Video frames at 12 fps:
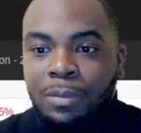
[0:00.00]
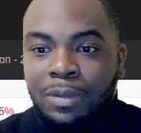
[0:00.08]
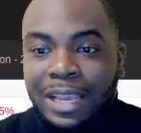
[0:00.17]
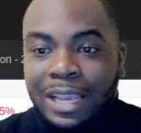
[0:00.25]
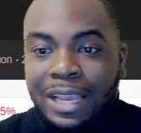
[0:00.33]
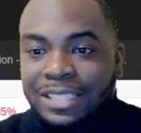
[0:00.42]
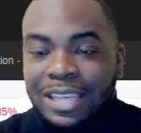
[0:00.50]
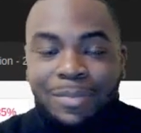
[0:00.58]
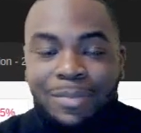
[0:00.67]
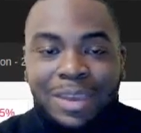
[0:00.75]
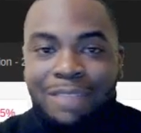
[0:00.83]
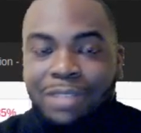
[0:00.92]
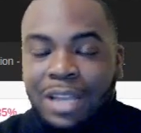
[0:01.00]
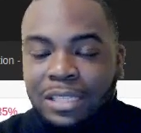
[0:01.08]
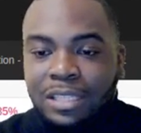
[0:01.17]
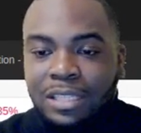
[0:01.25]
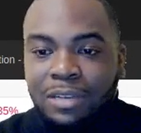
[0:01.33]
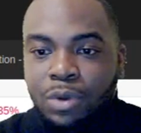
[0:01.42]
Like I said, I've been having a lot
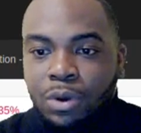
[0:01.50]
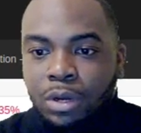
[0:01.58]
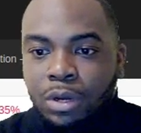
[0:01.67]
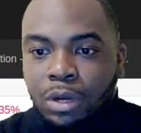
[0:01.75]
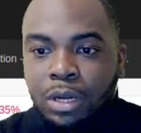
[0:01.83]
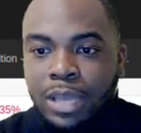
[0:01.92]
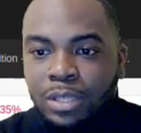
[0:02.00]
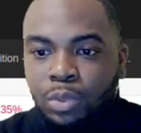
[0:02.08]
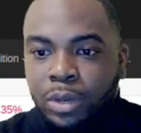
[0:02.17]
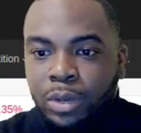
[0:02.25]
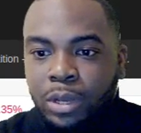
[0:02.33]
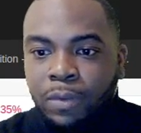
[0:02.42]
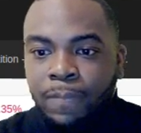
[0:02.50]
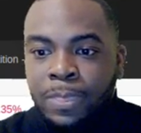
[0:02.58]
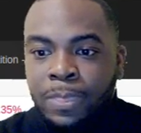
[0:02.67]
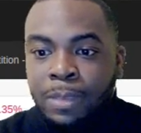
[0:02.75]
of stuff going on as well,